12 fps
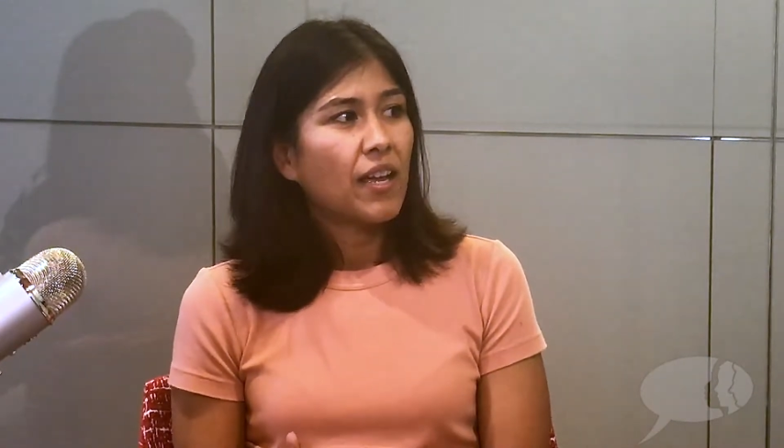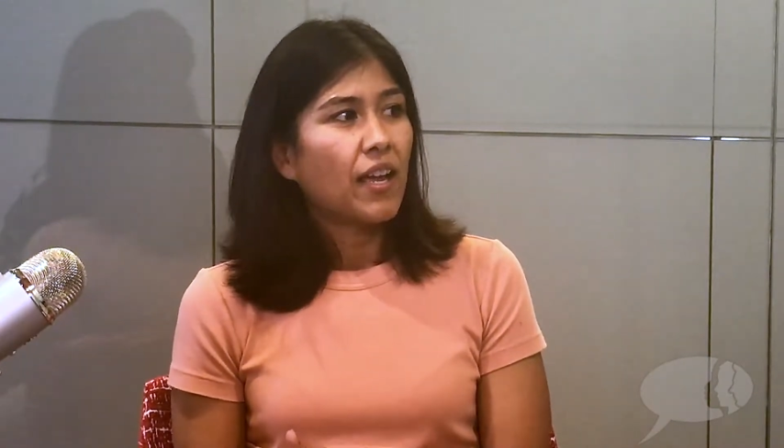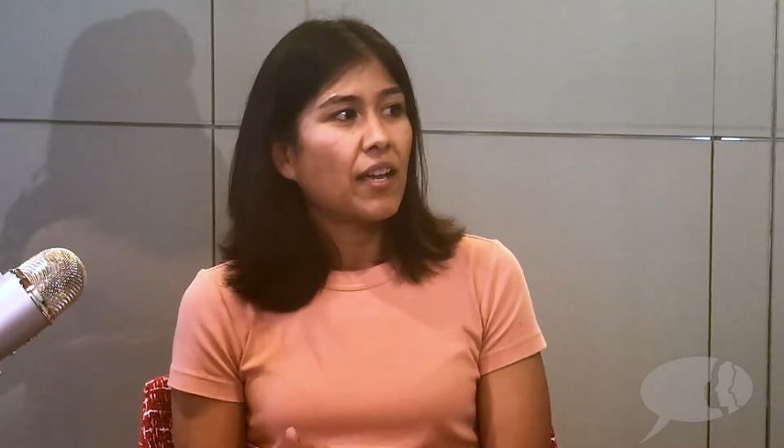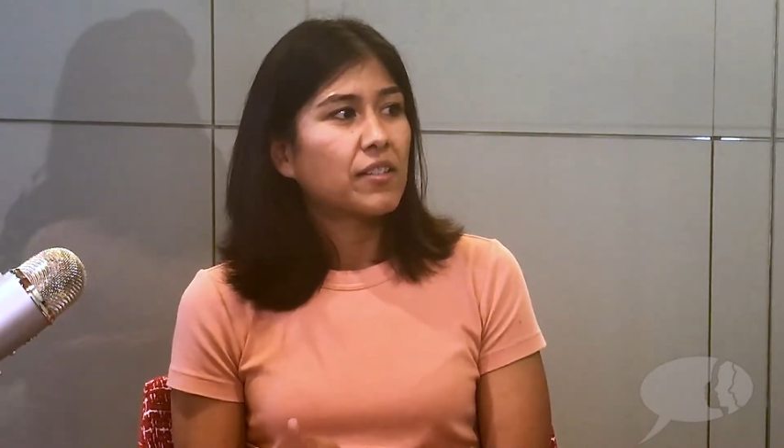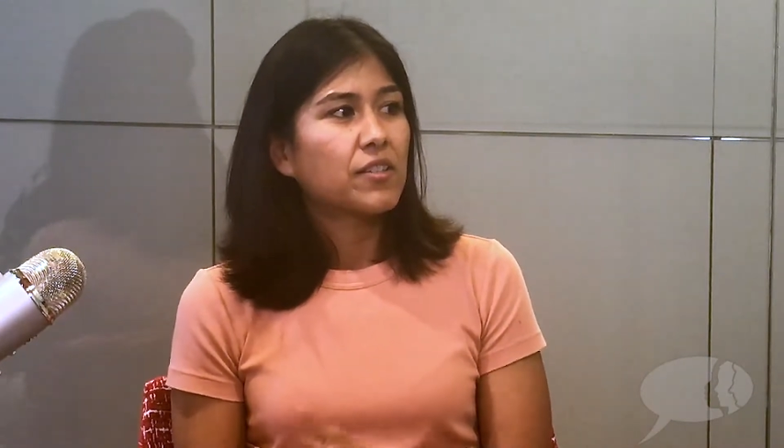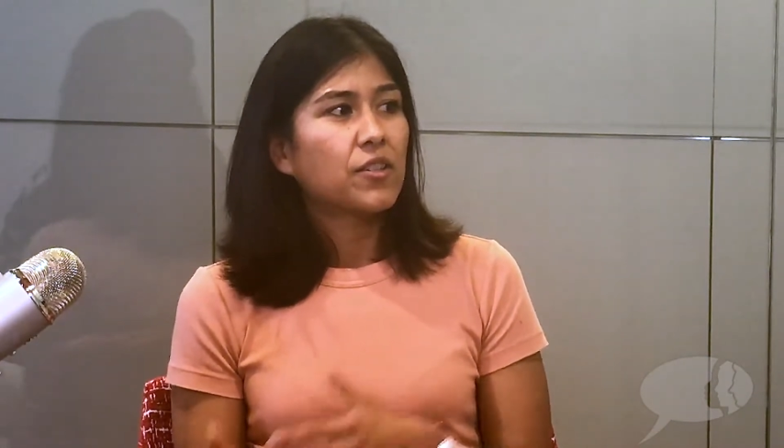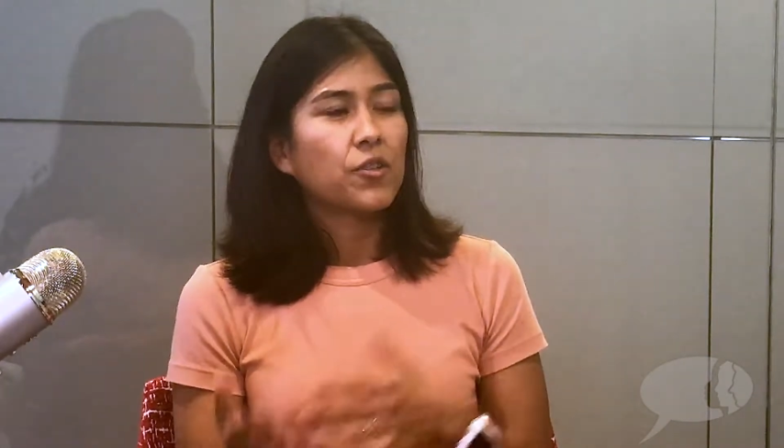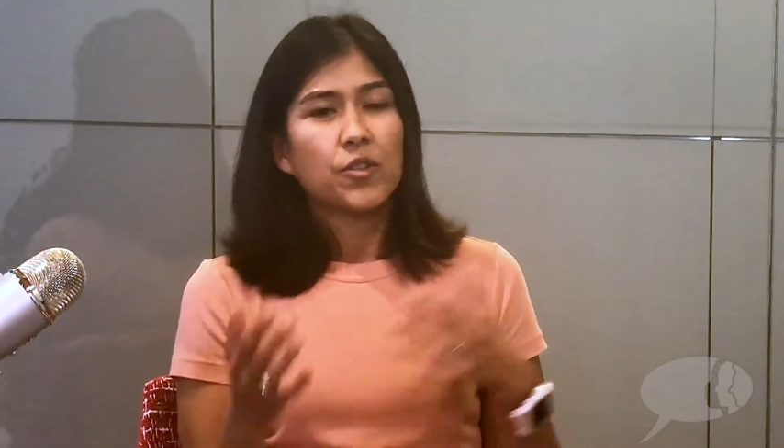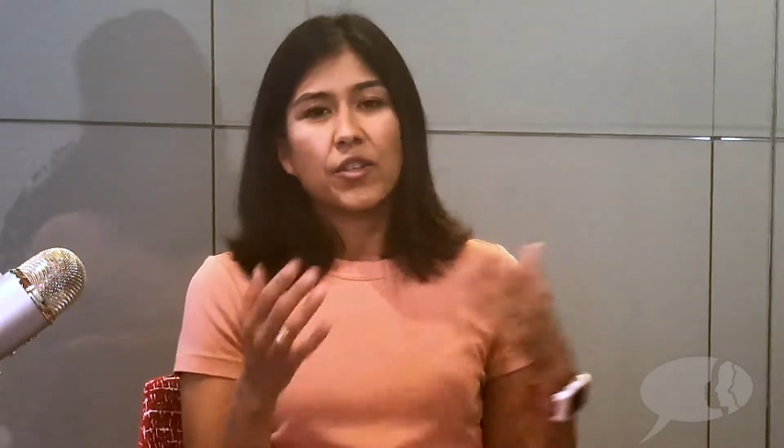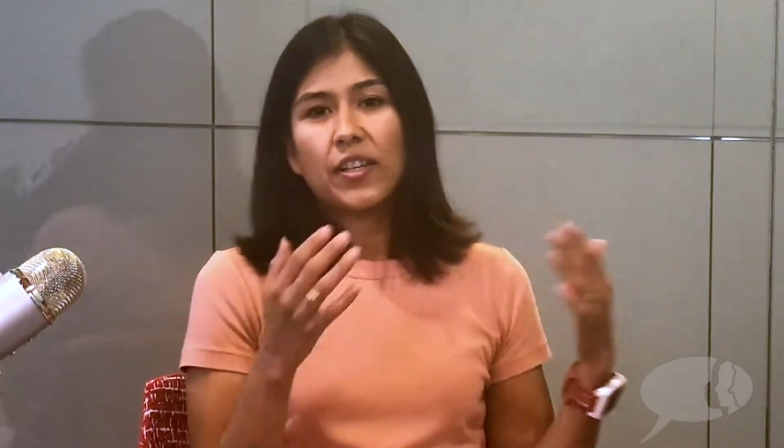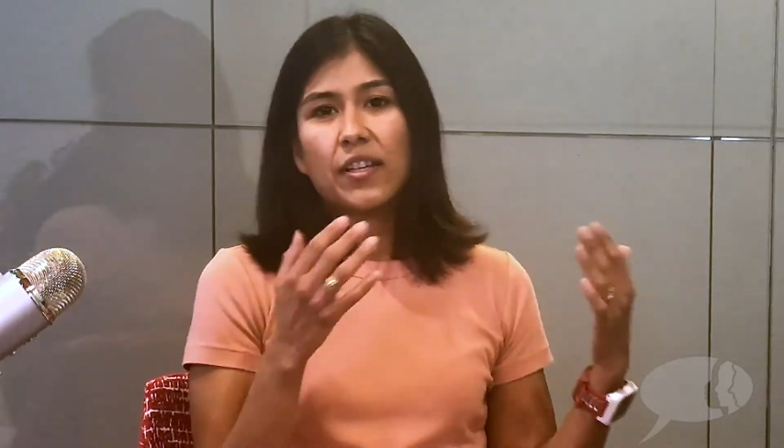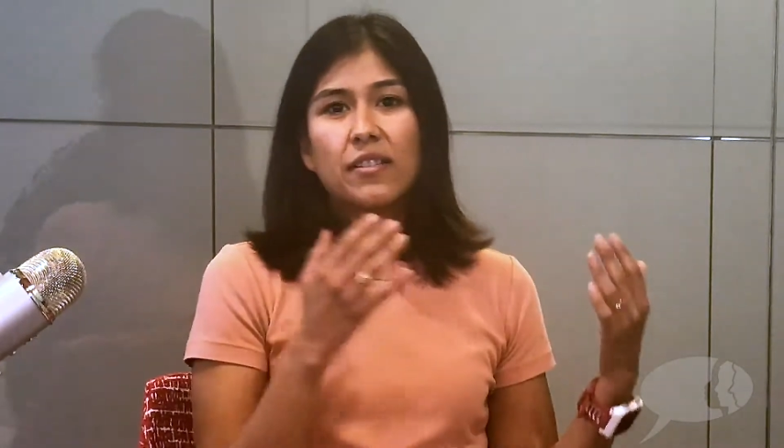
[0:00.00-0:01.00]
And so
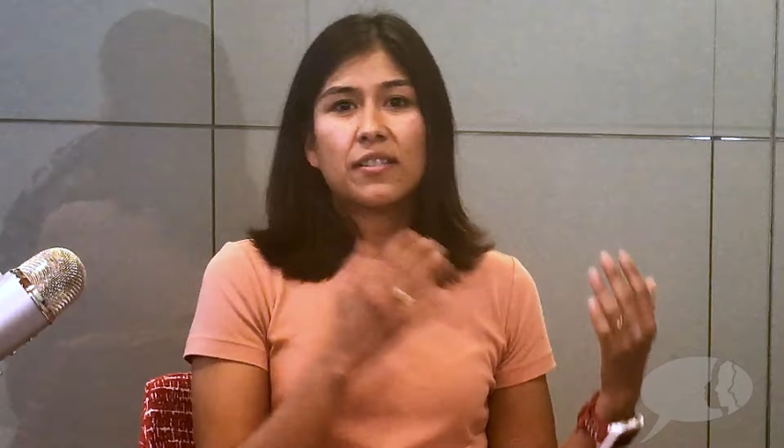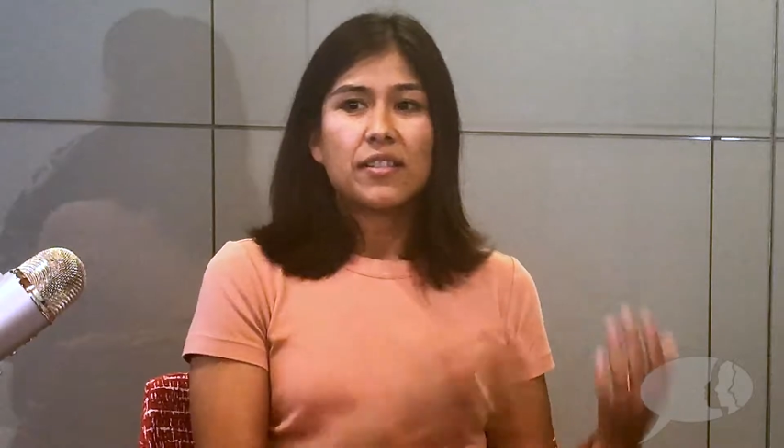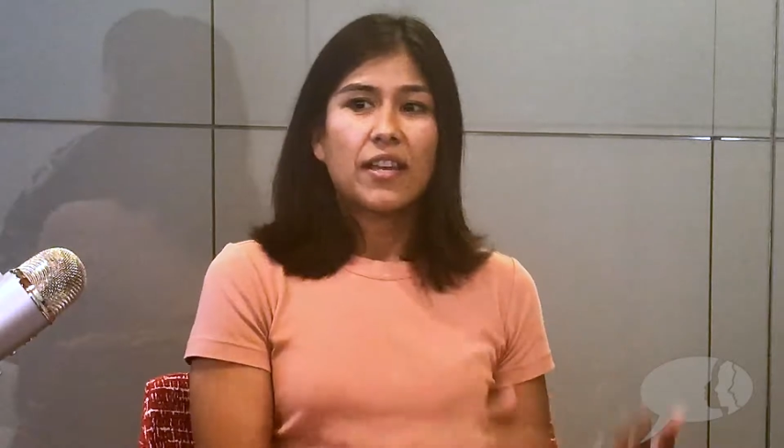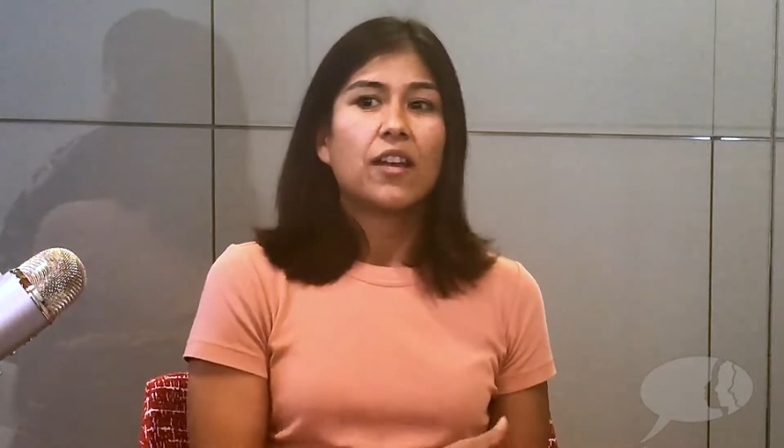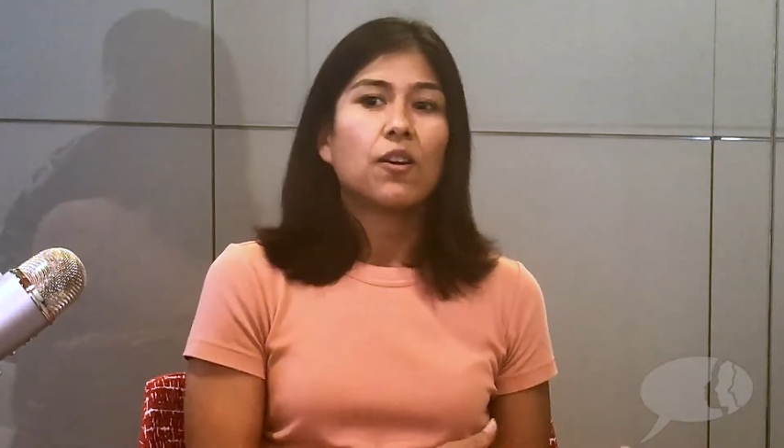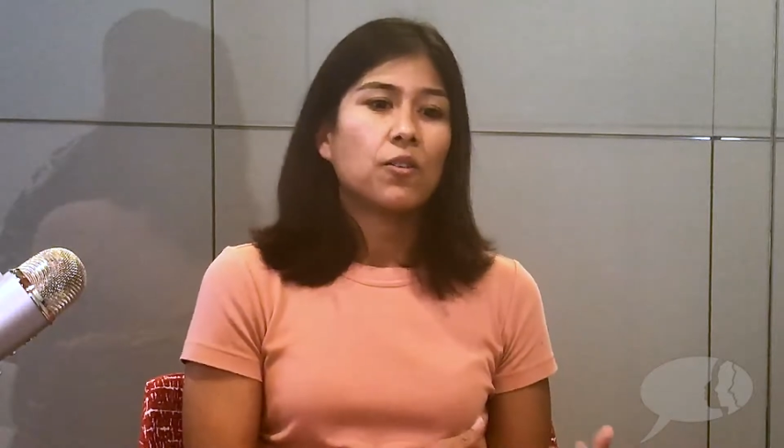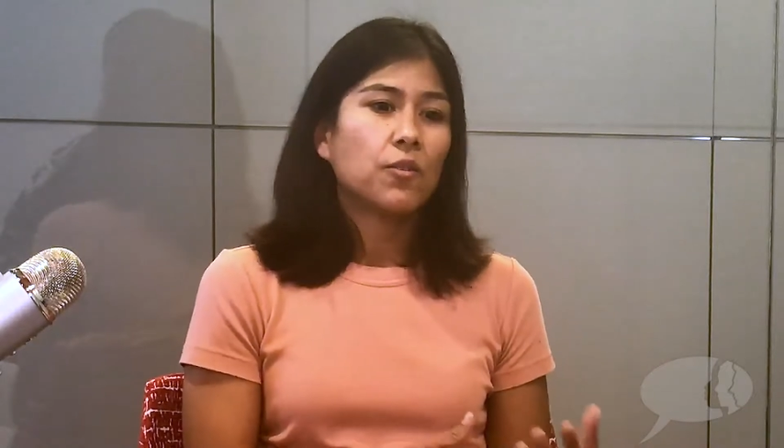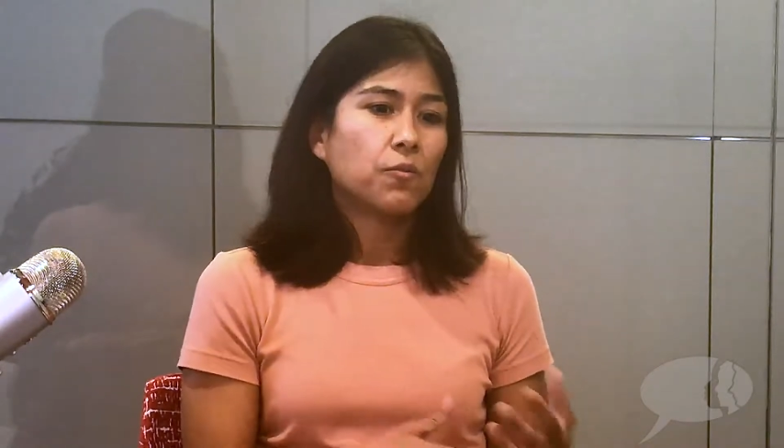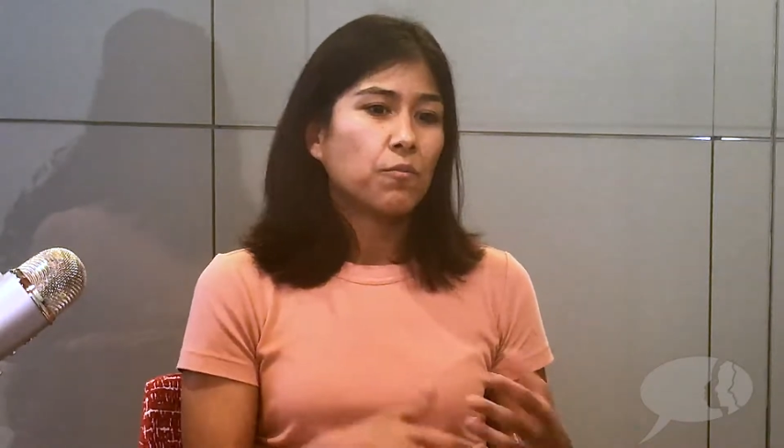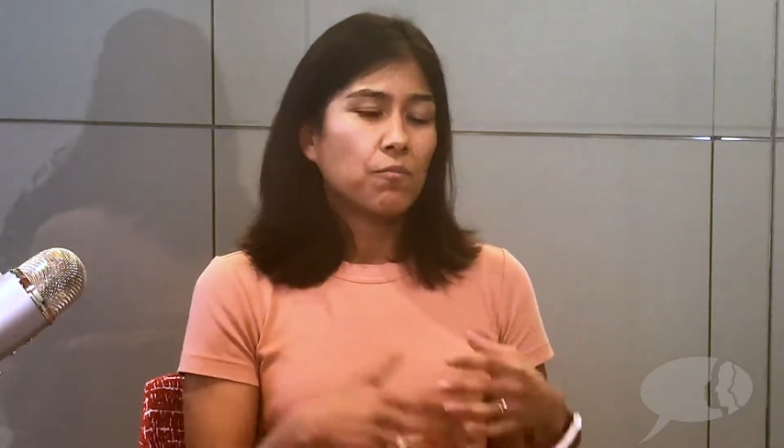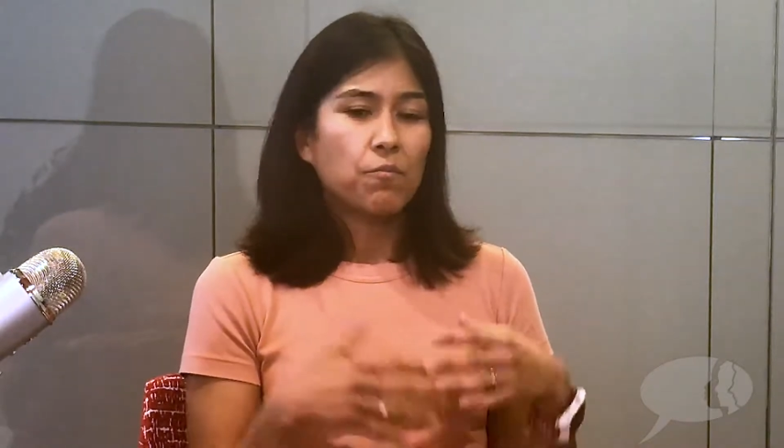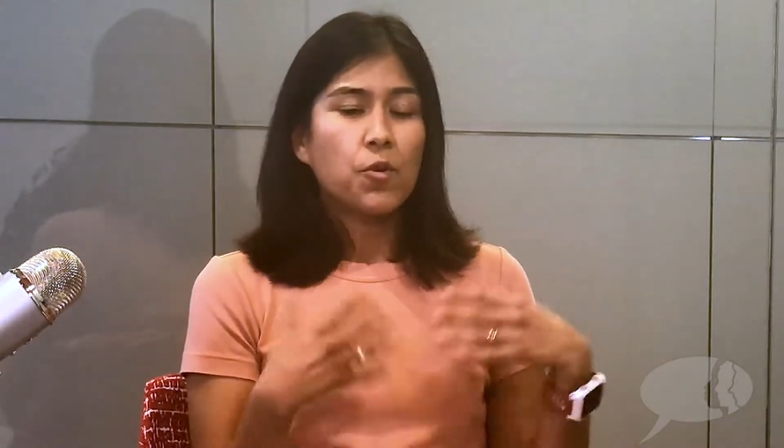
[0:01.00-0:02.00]
you can say, oh,